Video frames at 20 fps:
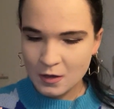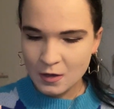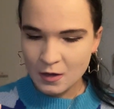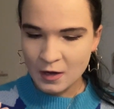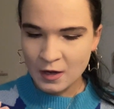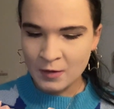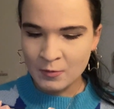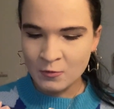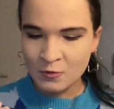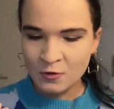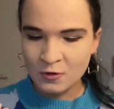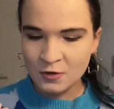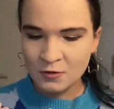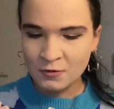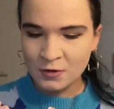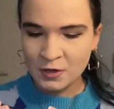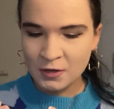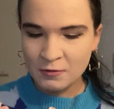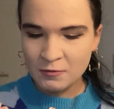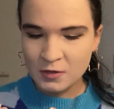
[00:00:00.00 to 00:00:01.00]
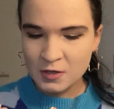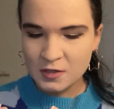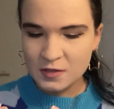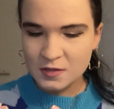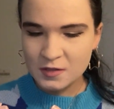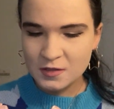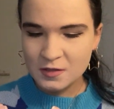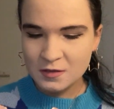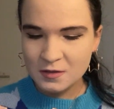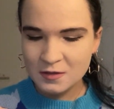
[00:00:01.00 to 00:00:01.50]
I'm wondering,
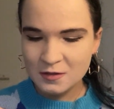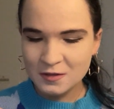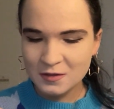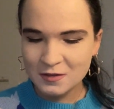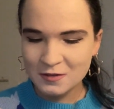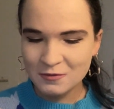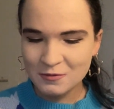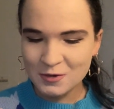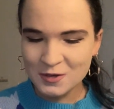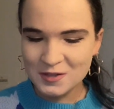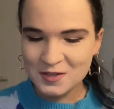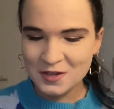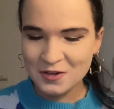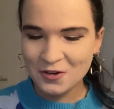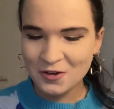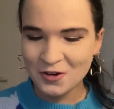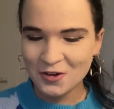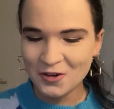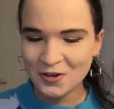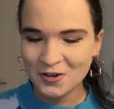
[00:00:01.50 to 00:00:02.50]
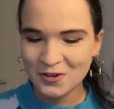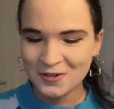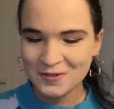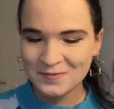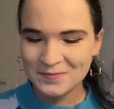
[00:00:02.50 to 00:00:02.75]
was the color?